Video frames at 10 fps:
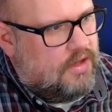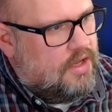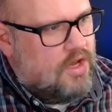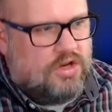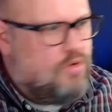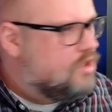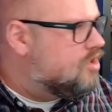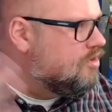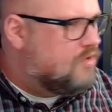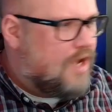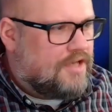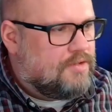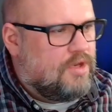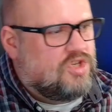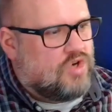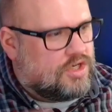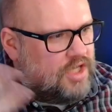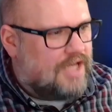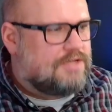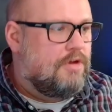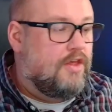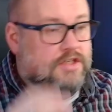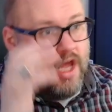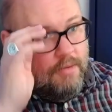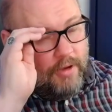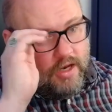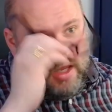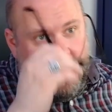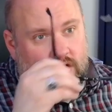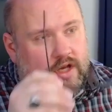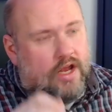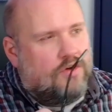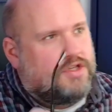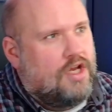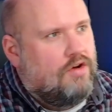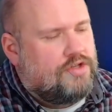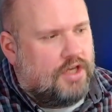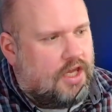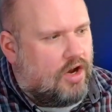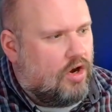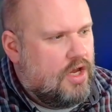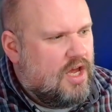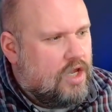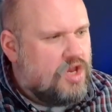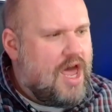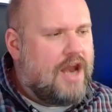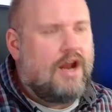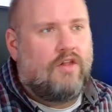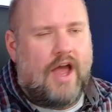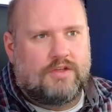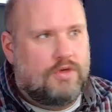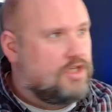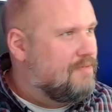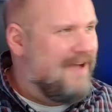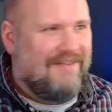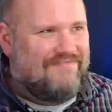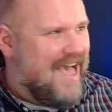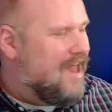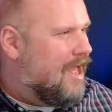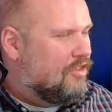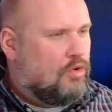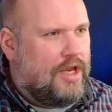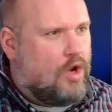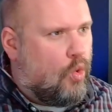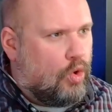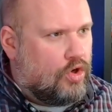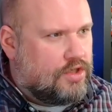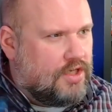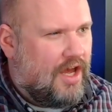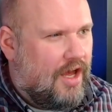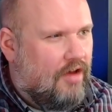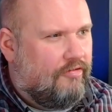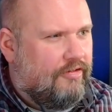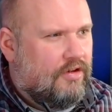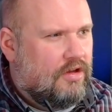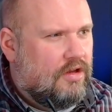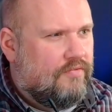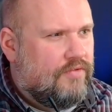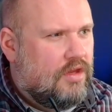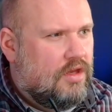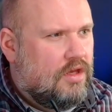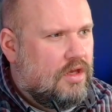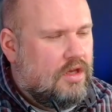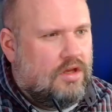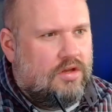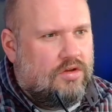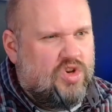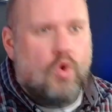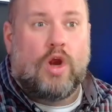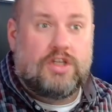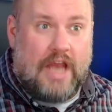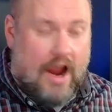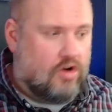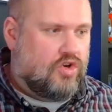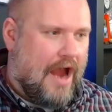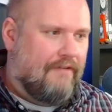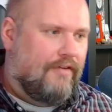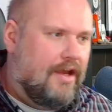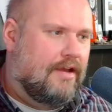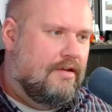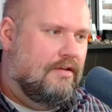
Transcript: Newark's also got some construction. They got some other things. But here's the kicker. United Airlines, which is about 3/4 of Newark's air traffic.